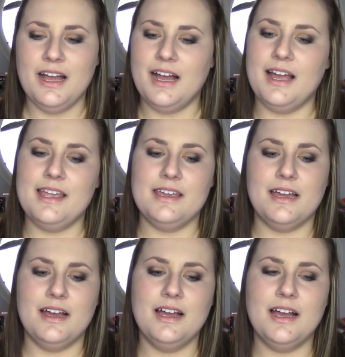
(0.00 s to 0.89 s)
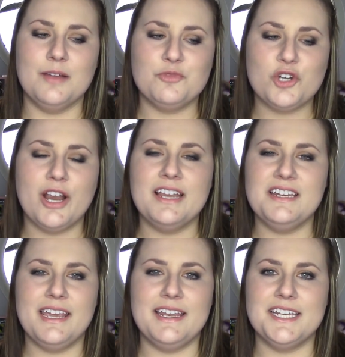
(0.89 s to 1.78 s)
I, I'm trying
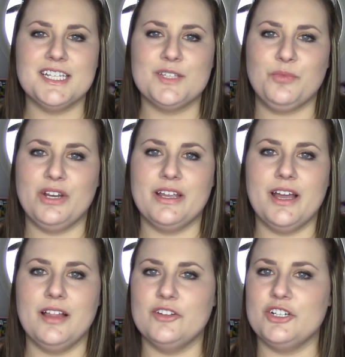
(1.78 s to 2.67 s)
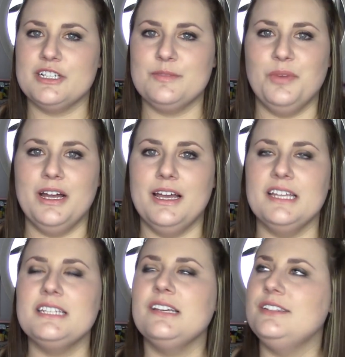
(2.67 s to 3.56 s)
to get into spring colors,
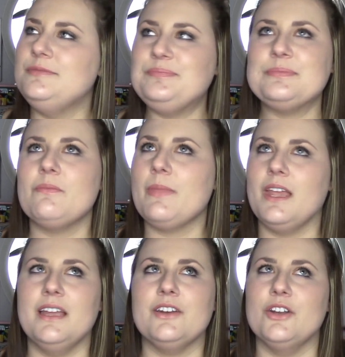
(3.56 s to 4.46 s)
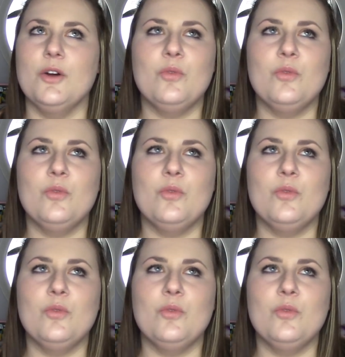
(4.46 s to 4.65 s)
but I don't know.